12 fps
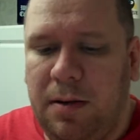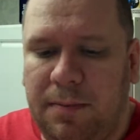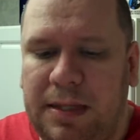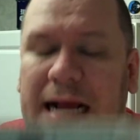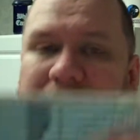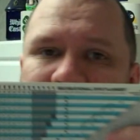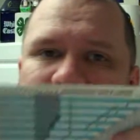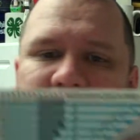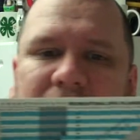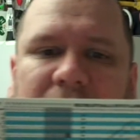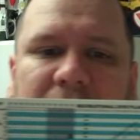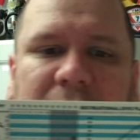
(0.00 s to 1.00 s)
But that's how
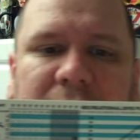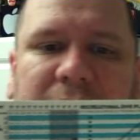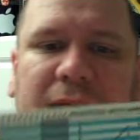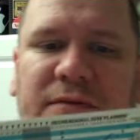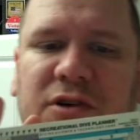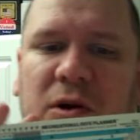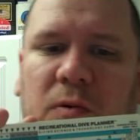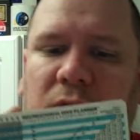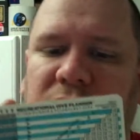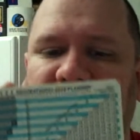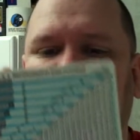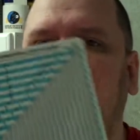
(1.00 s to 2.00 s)
the uh, dive chart
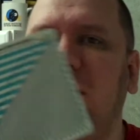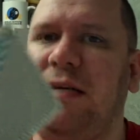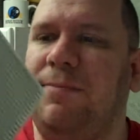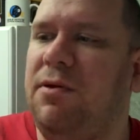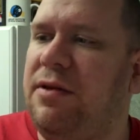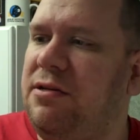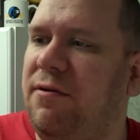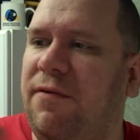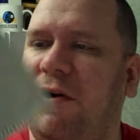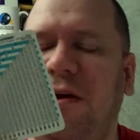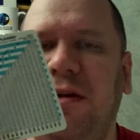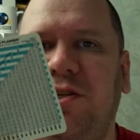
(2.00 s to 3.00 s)
works. It's very simple. These are
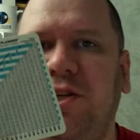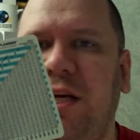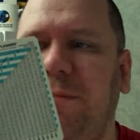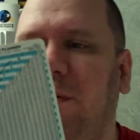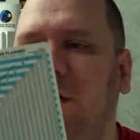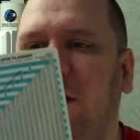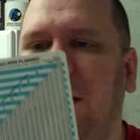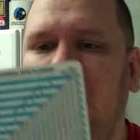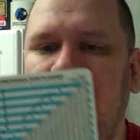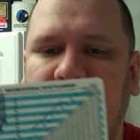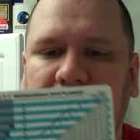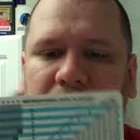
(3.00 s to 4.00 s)
very cheap.
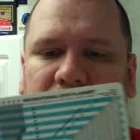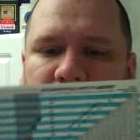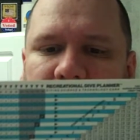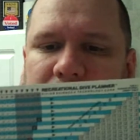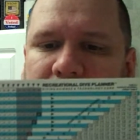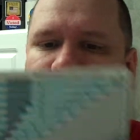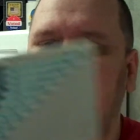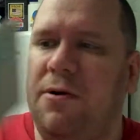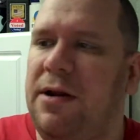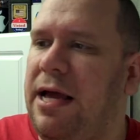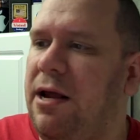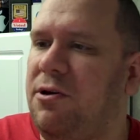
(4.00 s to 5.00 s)
You can get them on the
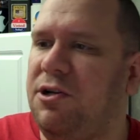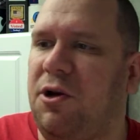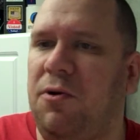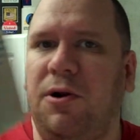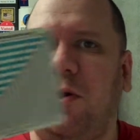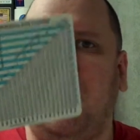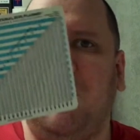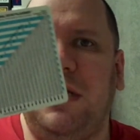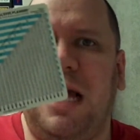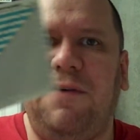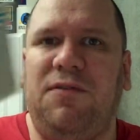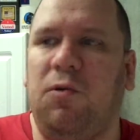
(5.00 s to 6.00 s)
internet or just go to your local
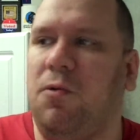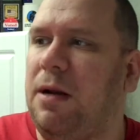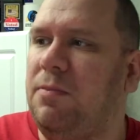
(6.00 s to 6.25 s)
dive store. And